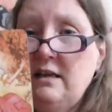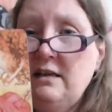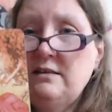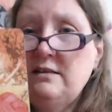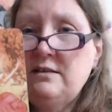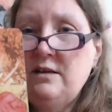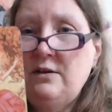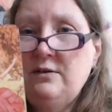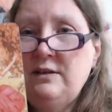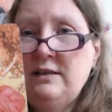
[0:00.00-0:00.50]

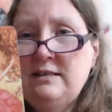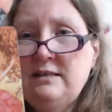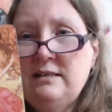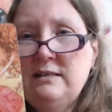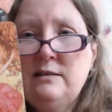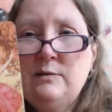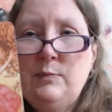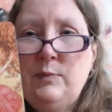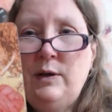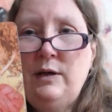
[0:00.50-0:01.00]
So this
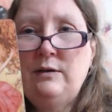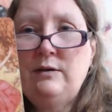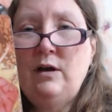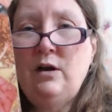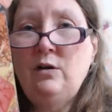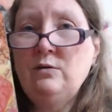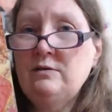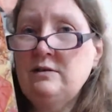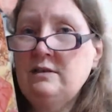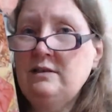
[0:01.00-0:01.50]
is about
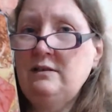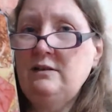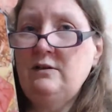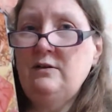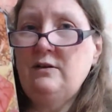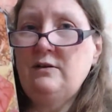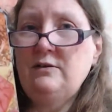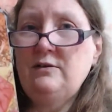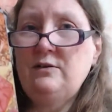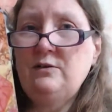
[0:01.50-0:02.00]
holding
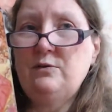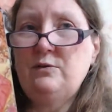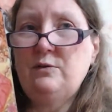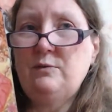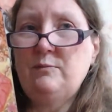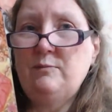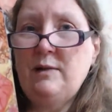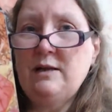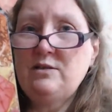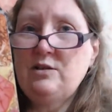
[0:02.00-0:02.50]

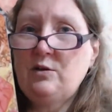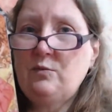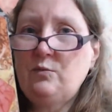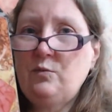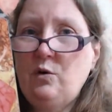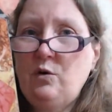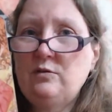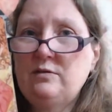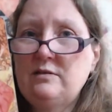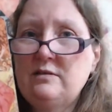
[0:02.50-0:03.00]
your magic
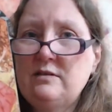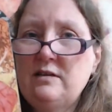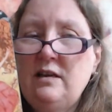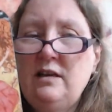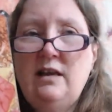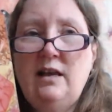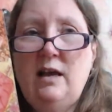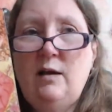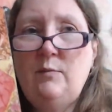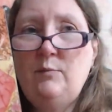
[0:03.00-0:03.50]
wand
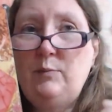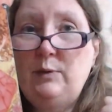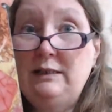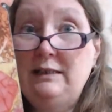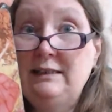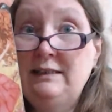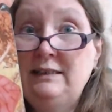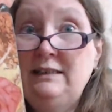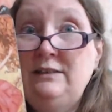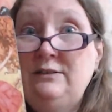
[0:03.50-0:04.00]
and
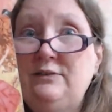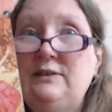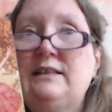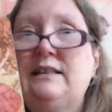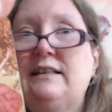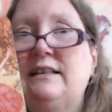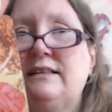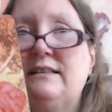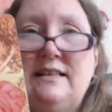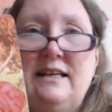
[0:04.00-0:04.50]

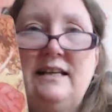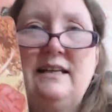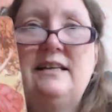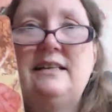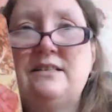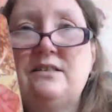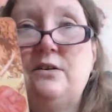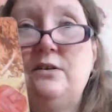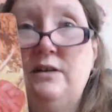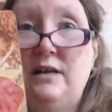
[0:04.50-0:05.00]
believing that
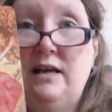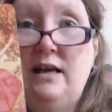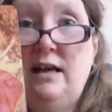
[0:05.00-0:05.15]
it's going to